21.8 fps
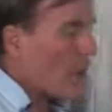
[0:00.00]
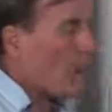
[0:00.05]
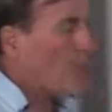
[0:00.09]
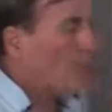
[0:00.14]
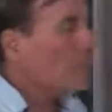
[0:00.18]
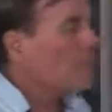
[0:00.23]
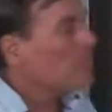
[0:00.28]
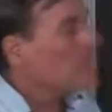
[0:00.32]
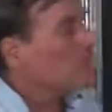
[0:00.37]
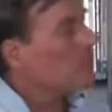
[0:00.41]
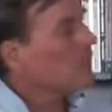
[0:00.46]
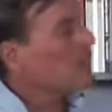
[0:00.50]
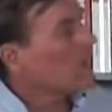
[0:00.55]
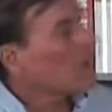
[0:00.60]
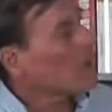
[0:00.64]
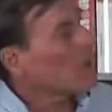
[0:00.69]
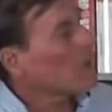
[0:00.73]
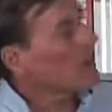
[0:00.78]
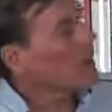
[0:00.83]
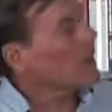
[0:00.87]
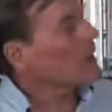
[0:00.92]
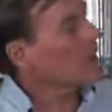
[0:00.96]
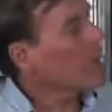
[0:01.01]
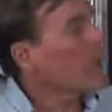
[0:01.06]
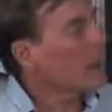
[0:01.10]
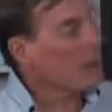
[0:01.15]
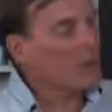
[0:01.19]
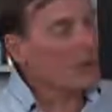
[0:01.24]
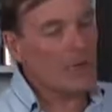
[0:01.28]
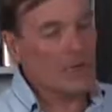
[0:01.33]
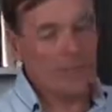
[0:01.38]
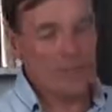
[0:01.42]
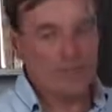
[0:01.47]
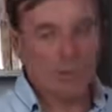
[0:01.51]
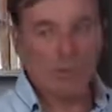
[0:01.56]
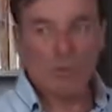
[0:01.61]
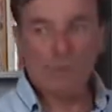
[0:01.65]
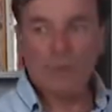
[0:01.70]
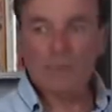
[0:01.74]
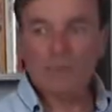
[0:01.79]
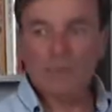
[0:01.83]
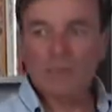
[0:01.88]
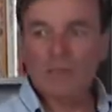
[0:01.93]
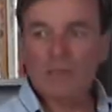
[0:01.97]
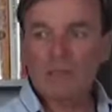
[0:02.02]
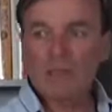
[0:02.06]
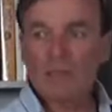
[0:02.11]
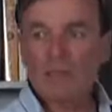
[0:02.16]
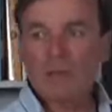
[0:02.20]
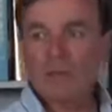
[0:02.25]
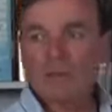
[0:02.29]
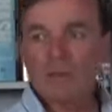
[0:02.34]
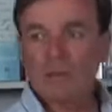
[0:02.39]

um, now around a small business,